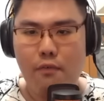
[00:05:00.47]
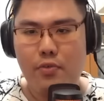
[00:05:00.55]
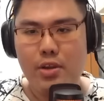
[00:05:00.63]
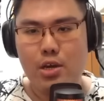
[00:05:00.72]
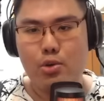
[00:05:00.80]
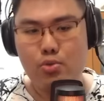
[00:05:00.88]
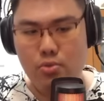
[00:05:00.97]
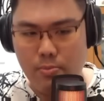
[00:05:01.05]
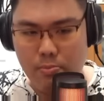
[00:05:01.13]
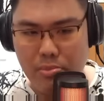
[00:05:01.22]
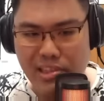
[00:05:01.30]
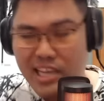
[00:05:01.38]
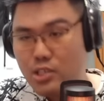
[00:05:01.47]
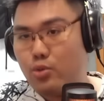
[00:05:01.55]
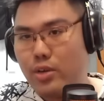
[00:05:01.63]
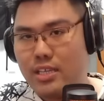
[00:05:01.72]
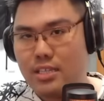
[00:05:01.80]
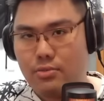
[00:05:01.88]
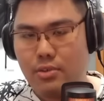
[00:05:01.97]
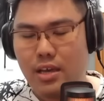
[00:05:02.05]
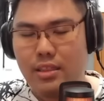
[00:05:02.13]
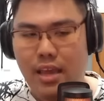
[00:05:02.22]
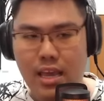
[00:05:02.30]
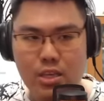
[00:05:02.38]
further ado, let's showcase the
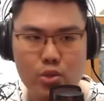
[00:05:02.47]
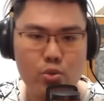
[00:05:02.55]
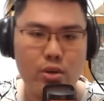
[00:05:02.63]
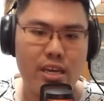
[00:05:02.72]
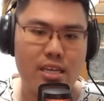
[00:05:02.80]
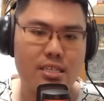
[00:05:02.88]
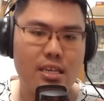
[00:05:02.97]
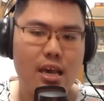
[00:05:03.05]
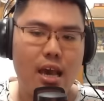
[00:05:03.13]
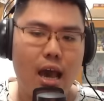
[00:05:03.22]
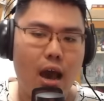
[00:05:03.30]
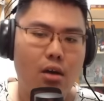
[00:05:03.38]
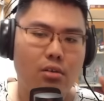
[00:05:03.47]
run and showcase how